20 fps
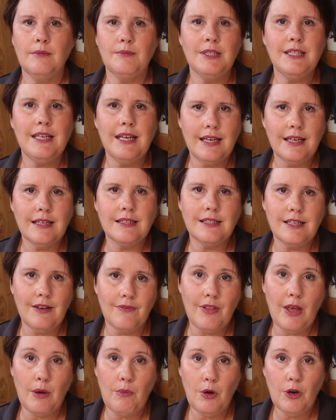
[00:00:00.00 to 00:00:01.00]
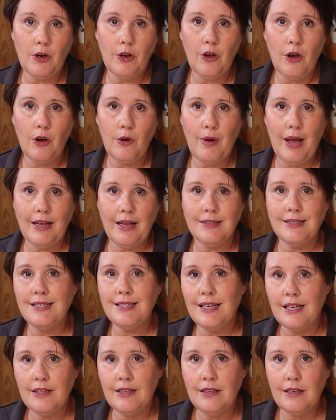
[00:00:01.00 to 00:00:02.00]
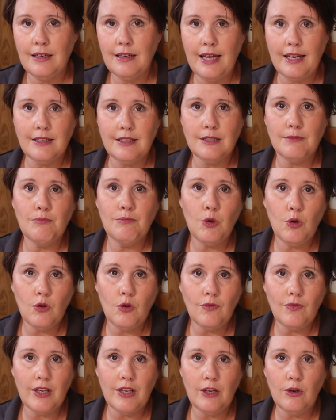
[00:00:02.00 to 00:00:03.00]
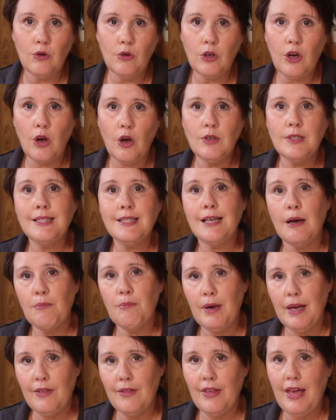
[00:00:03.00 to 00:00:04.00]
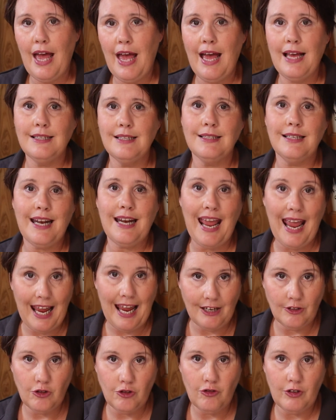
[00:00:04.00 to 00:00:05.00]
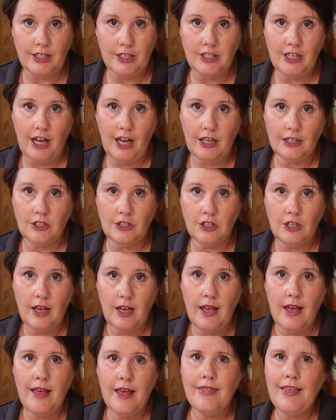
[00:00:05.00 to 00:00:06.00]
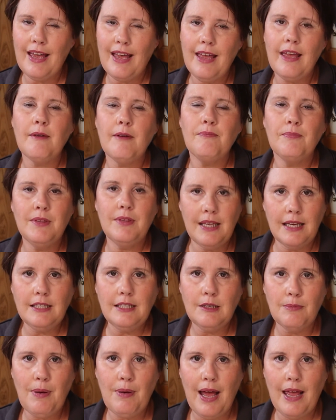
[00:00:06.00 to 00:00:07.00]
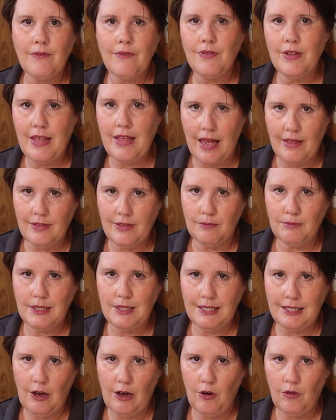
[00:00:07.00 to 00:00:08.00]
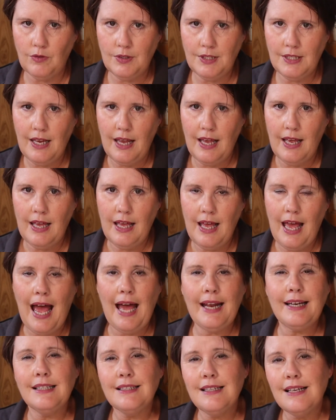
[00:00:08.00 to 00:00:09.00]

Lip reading: tickets if they want to go out and see the latest movie or go somewhere that has an entry charge. They need to pay for that themselves. And it